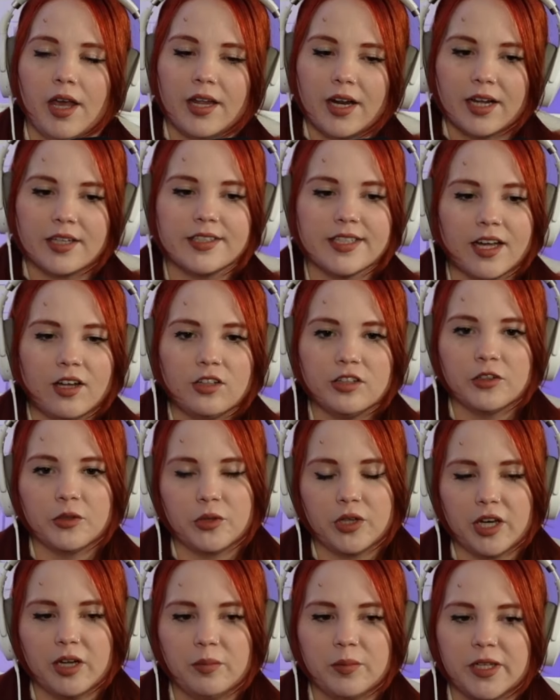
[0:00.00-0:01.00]
And I tell
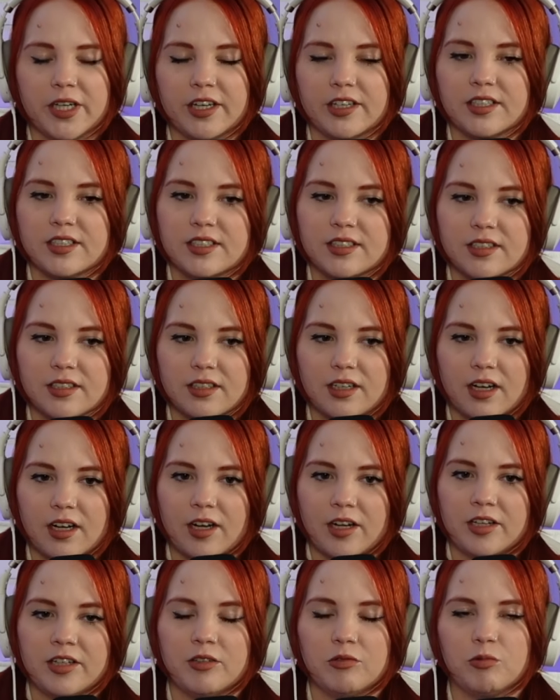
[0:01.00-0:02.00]
Luca because
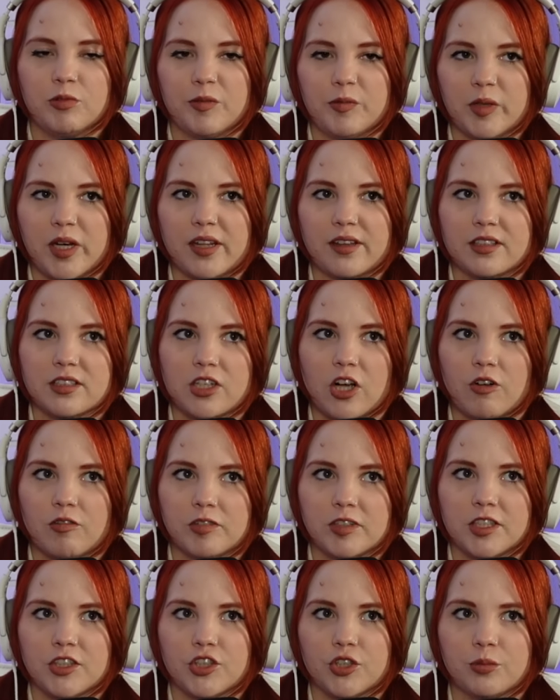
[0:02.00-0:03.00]
I don't know we've had this
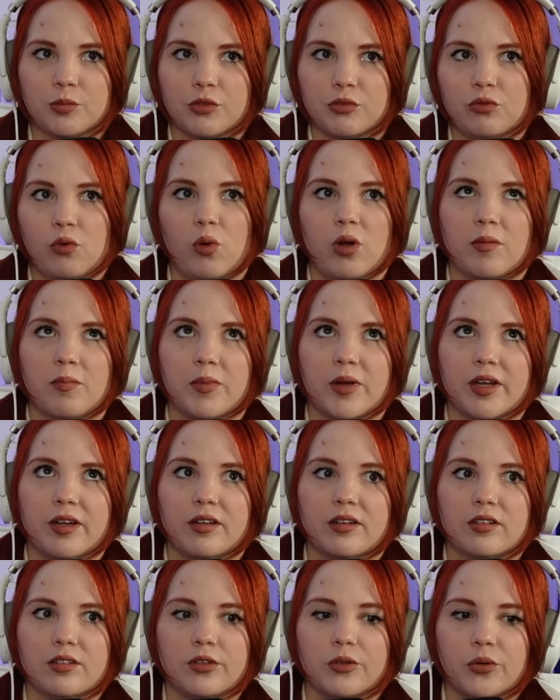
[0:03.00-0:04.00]
conversation before,
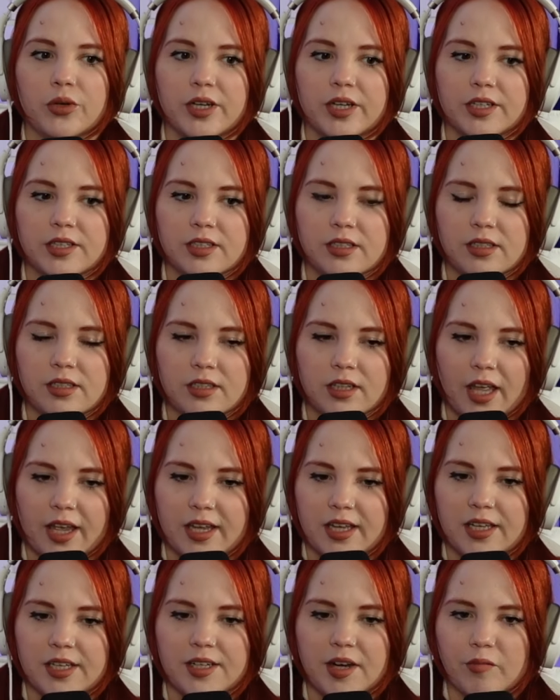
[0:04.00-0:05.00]
but Luca, like,
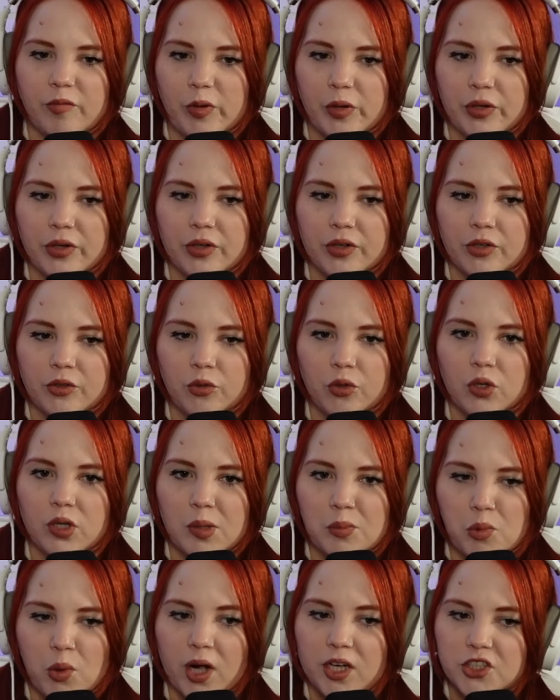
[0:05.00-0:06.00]
he never grew
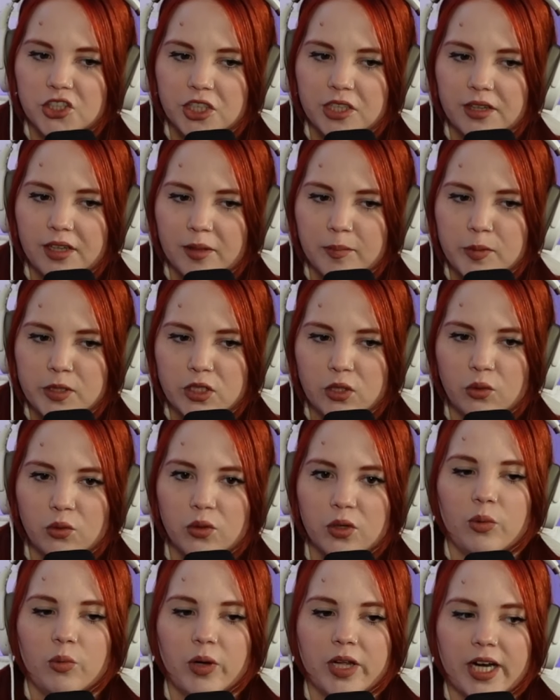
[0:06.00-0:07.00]
up watching them.
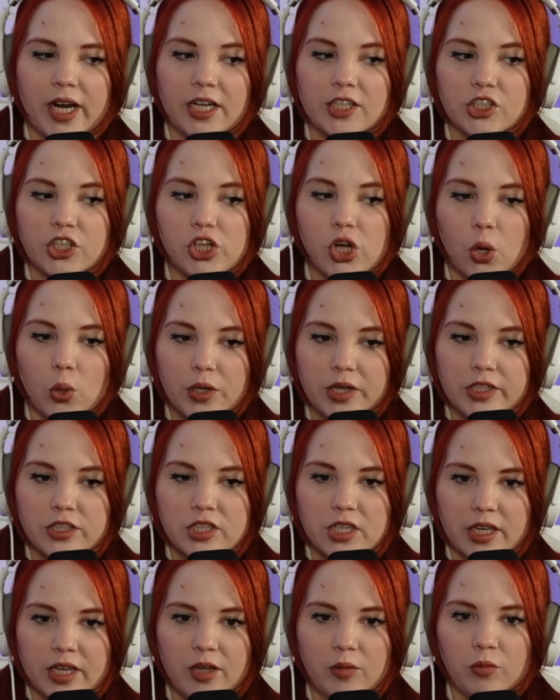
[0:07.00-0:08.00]
So when I showed it
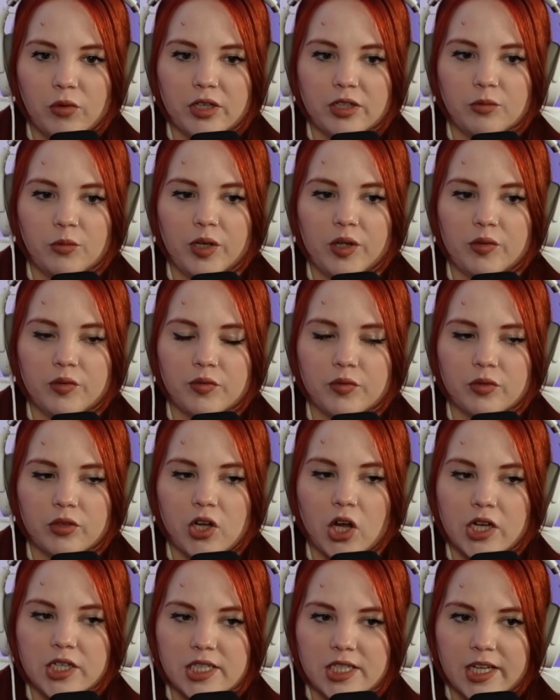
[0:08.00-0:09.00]
to him when we
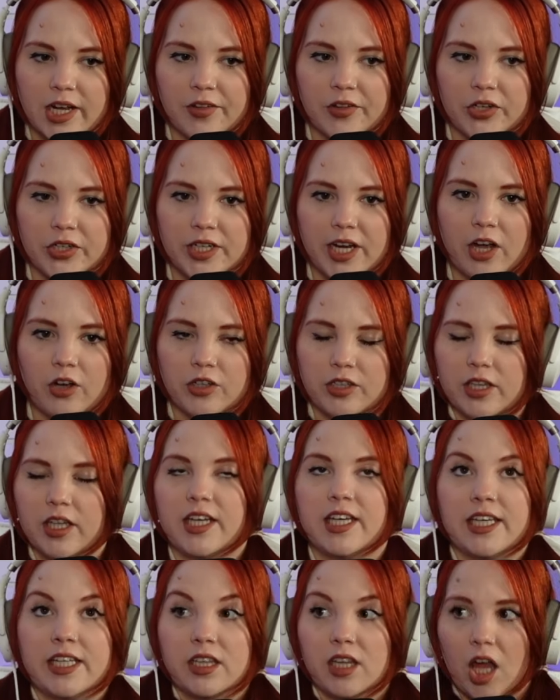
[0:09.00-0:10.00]
got together, now,
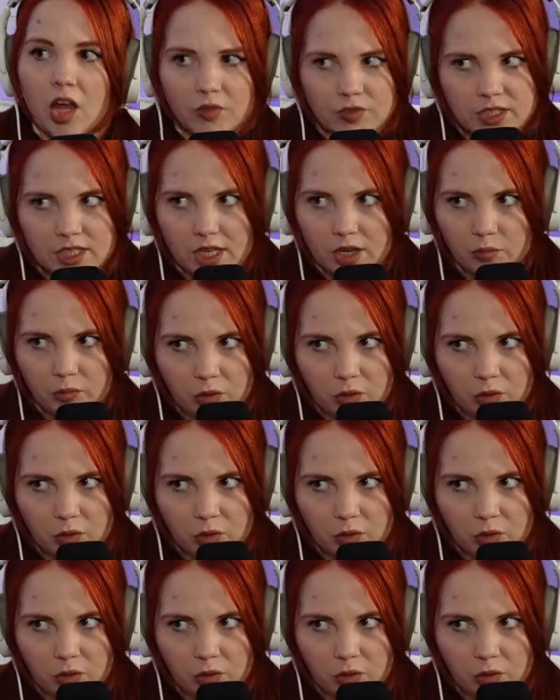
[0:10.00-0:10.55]
like, he loves them.